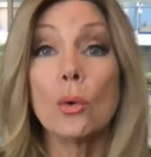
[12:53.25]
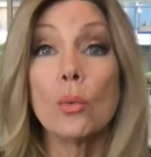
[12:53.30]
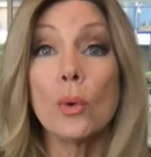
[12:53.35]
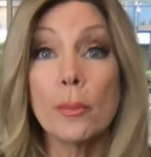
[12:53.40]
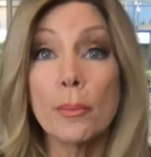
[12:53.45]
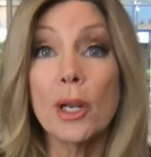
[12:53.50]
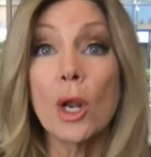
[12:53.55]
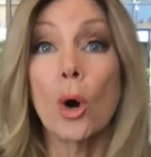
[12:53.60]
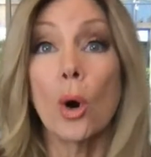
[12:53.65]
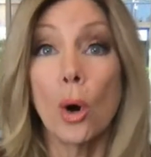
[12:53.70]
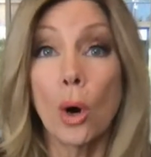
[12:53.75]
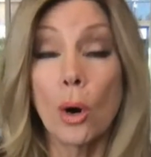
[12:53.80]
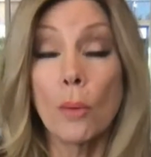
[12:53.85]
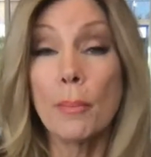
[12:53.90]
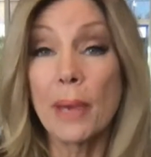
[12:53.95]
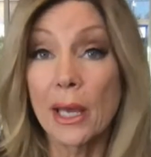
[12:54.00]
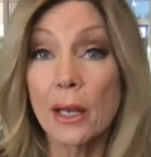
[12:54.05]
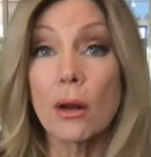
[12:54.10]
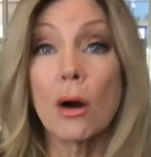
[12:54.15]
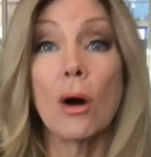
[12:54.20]

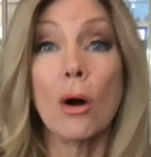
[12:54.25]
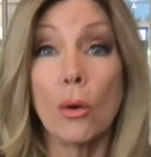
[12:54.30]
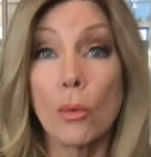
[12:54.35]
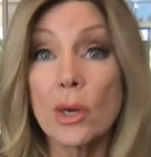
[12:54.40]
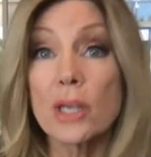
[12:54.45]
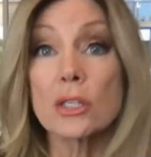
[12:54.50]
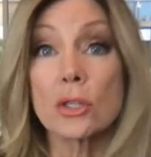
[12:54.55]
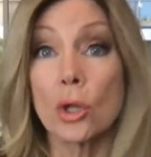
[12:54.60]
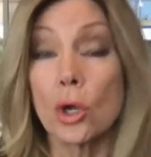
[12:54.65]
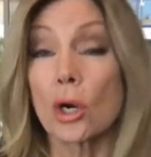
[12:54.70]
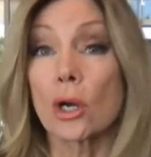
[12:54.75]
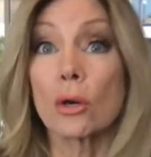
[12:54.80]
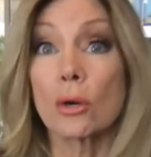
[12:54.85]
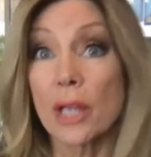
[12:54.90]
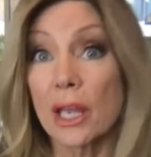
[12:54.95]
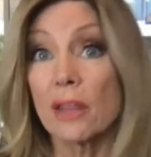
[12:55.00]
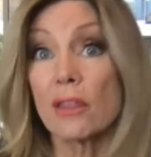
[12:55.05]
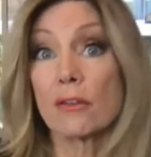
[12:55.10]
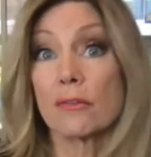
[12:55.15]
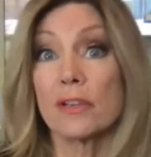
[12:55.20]
Men always look,
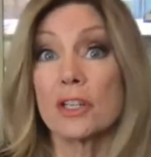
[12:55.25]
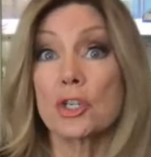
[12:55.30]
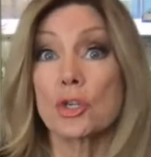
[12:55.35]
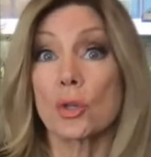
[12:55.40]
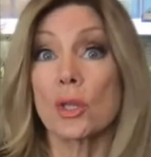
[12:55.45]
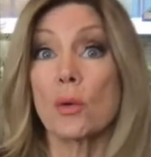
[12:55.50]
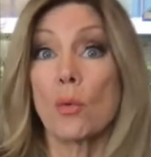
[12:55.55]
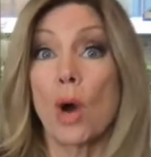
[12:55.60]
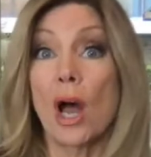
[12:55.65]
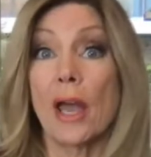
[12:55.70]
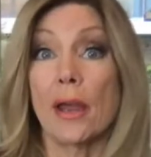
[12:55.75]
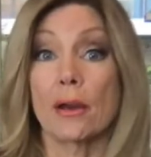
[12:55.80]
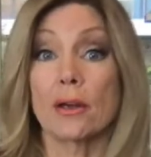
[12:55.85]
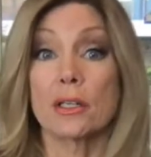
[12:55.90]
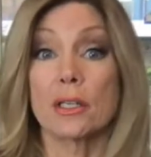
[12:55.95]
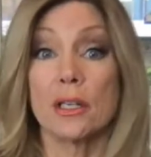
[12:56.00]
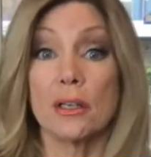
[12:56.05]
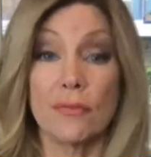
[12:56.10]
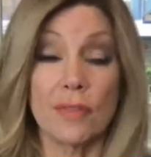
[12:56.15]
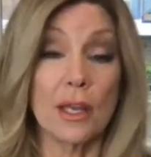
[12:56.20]
okay? They're visually
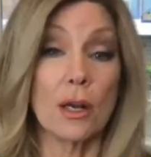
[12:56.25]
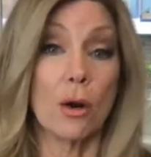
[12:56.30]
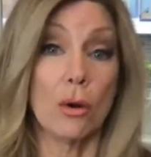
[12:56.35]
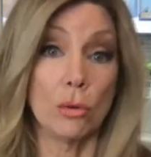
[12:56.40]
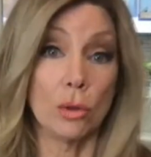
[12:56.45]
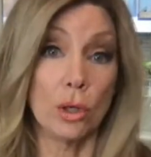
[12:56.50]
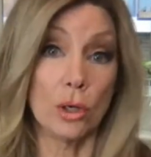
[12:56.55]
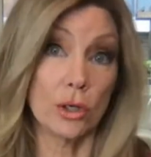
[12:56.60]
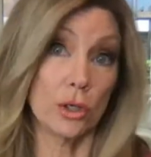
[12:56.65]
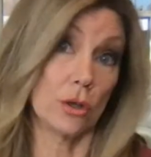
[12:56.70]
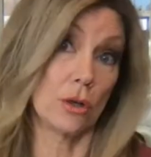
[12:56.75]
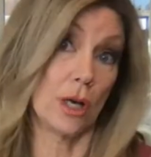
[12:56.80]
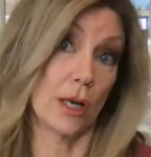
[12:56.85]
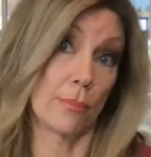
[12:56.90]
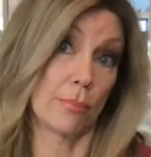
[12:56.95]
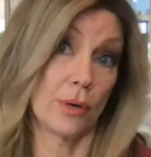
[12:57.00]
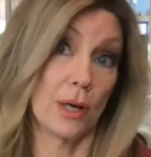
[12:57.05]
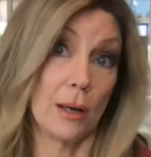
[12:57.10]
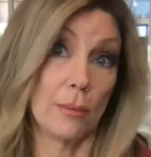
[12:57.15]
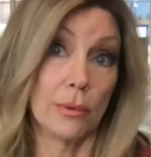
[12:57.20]
wired. If they don't look, you
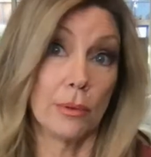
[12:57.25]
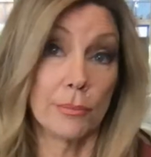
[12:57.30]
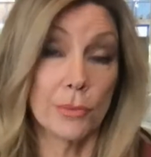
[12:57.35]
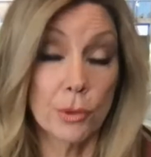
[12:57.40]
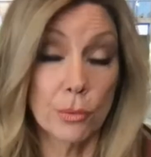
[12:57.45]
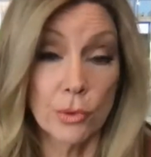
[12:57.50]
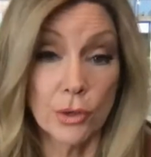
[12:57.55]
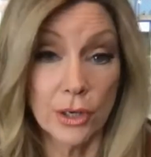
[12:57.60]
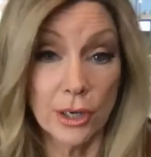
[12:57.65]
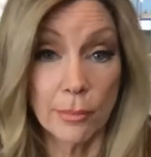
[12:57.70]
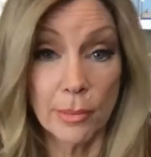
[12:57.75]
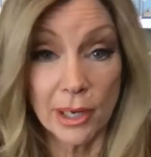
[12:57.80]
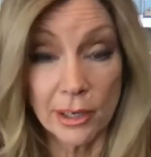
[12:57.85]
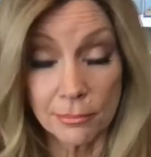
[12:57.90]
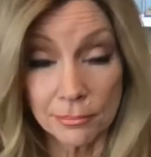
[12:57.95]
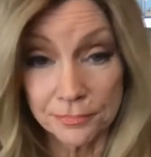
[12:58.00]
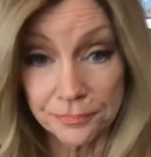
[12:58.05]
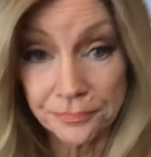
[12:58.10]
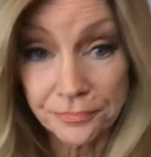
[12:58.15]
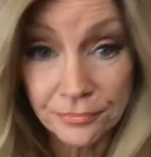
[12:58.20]
got a problem. You're worried
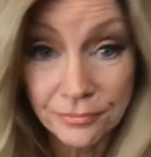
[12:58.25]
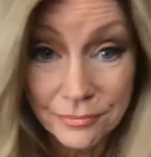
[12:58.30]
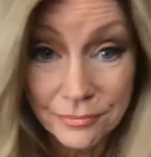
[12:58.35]
about them.